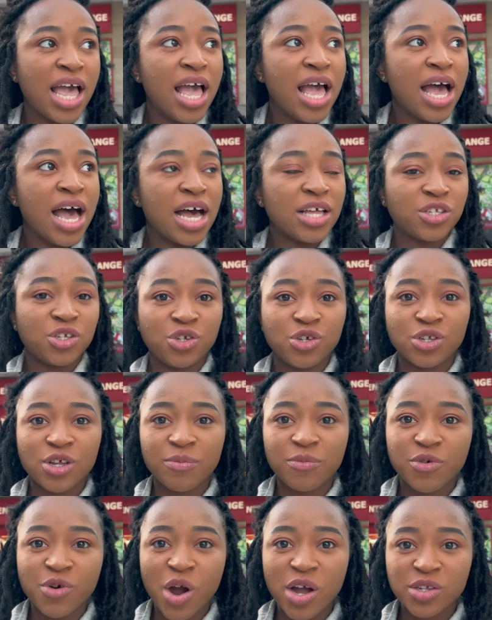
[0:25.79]
uh, to do
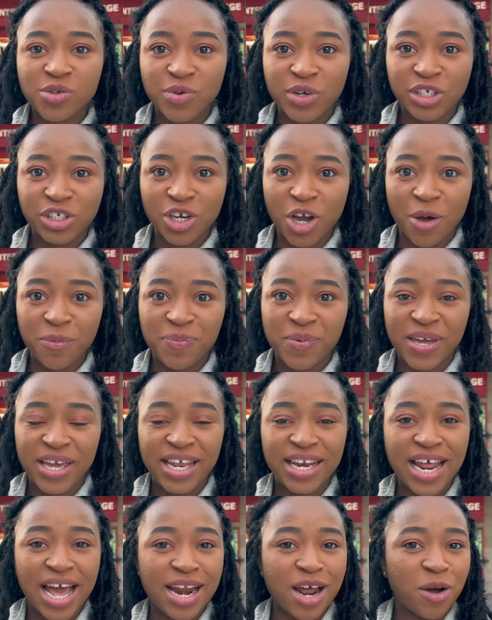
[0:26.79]
some grocery shopping
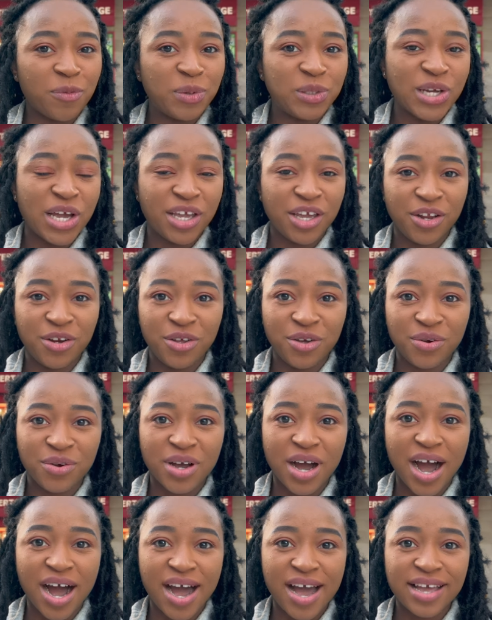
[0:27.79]
and I'll be taking you
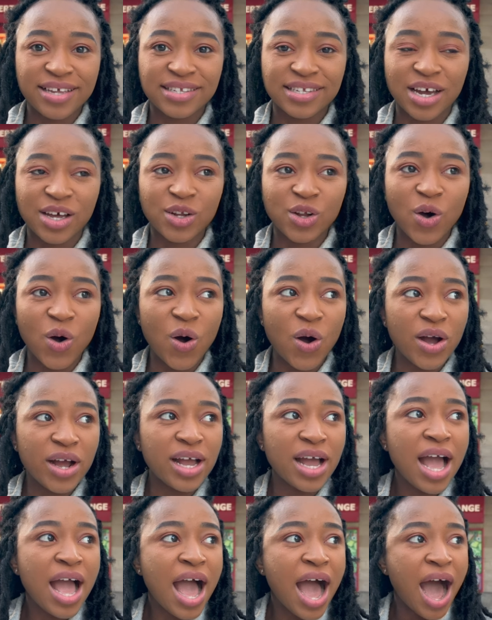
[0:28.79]
guys along.
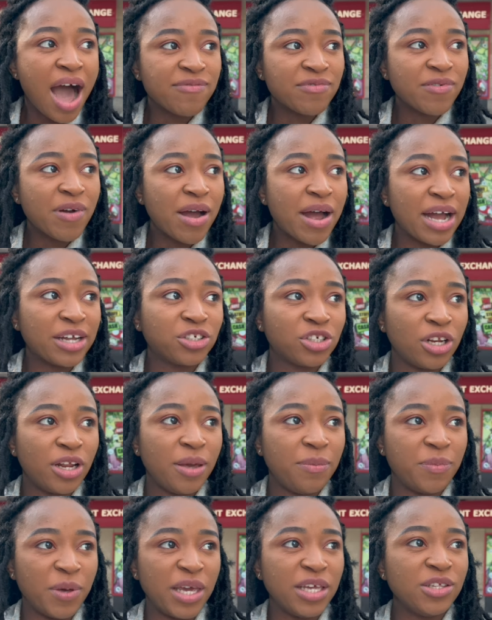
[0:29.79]
I've never
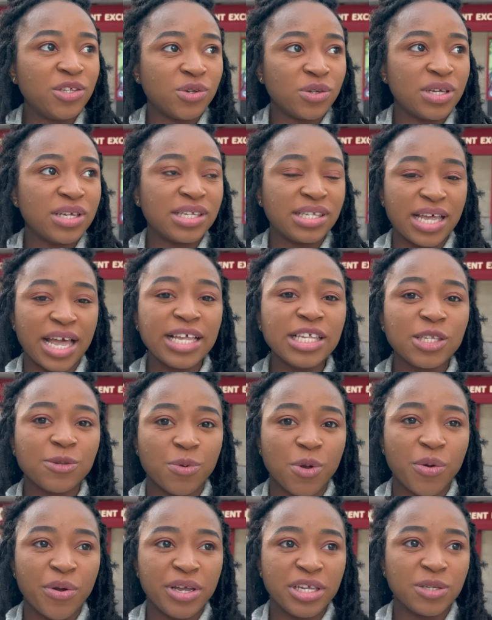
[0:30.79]
actually been to this
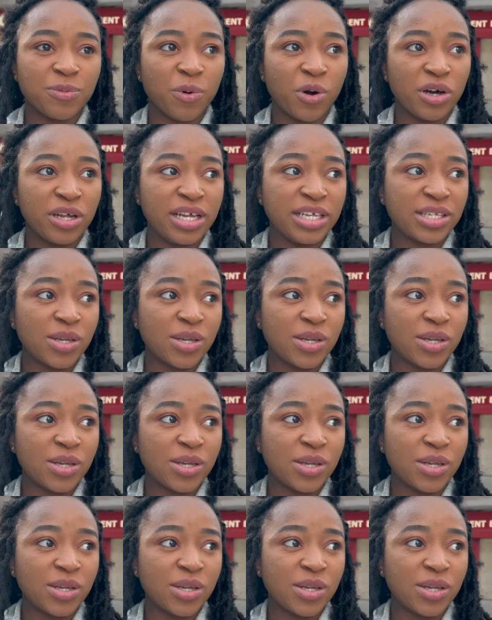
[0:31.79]
Sainsbury's but it's